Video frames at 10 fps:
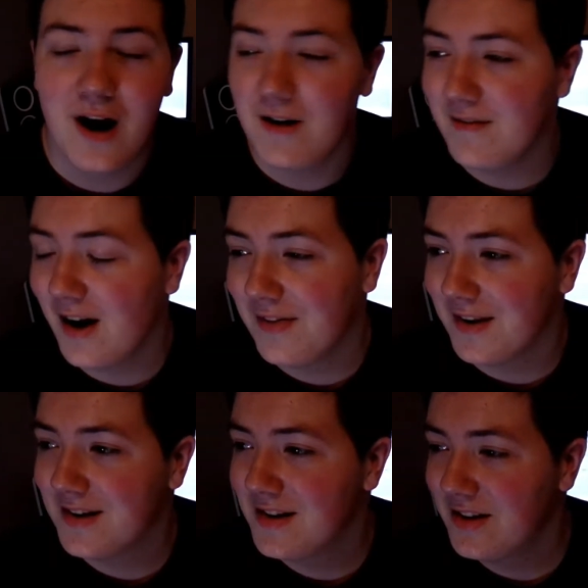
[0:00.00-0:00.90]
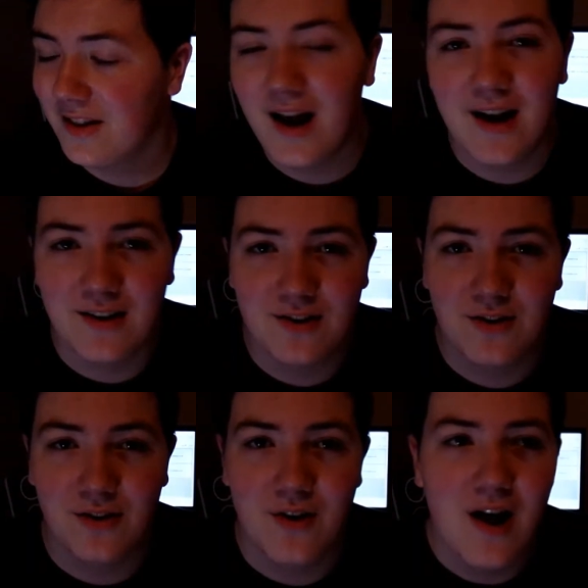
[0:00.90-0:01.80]
I have not the slightest
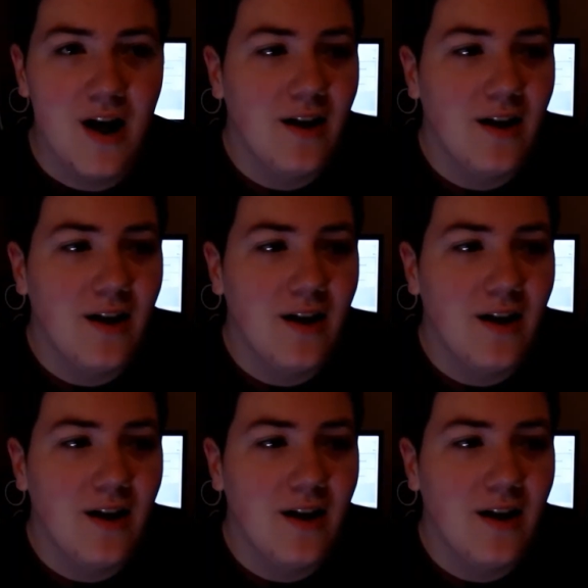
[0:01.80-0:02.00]
clue.